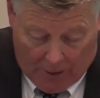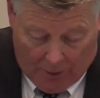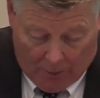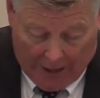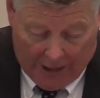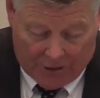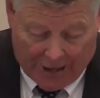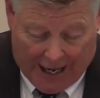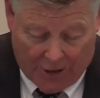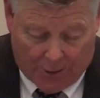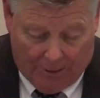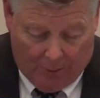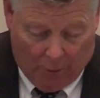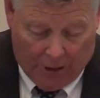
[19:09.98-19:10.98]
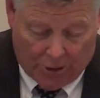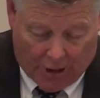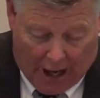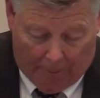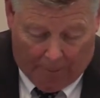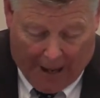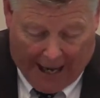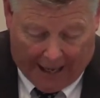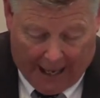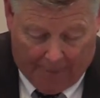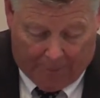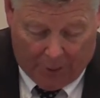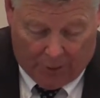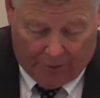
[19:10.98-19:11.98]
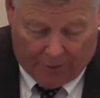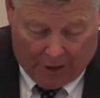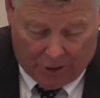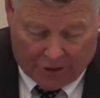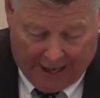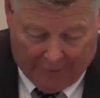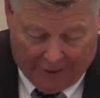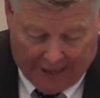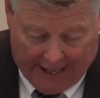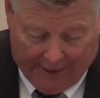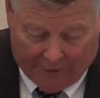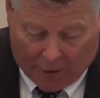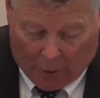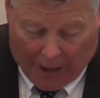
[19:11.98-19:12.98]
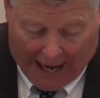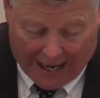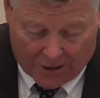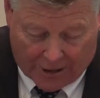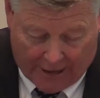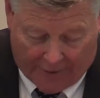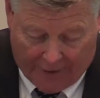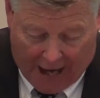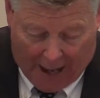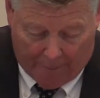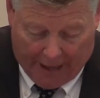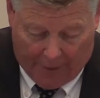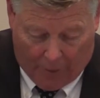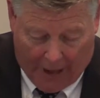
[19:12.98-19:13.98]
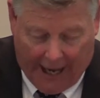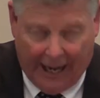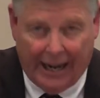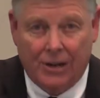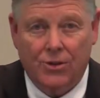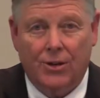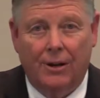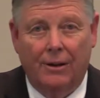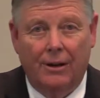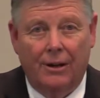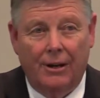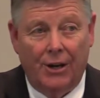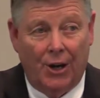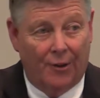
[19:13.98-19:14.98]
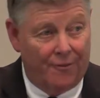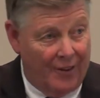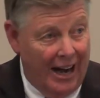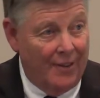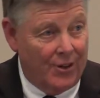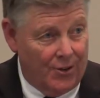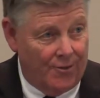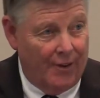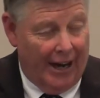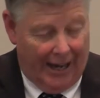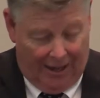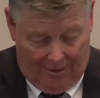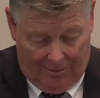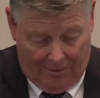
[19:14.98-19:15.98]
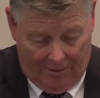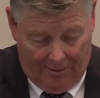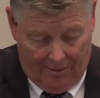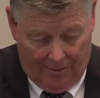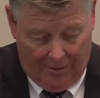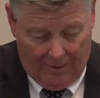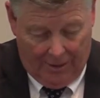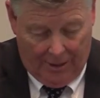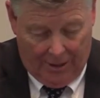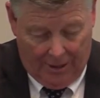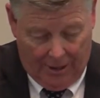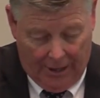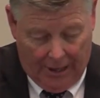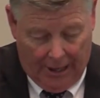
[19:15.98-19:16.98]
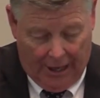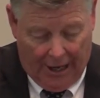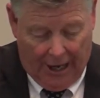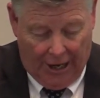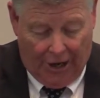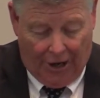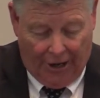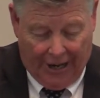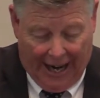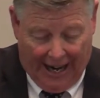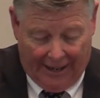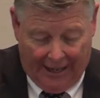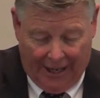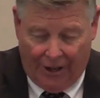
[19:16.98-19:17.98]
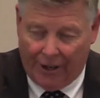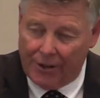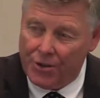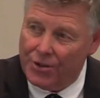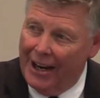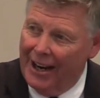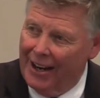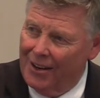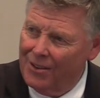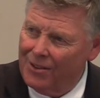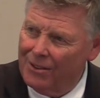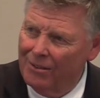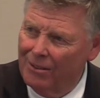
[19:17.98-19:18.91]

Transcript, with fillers: When he says, we start back up to verse 17, if Christ hath not been raised, your faith is vain. You're yet in your sins.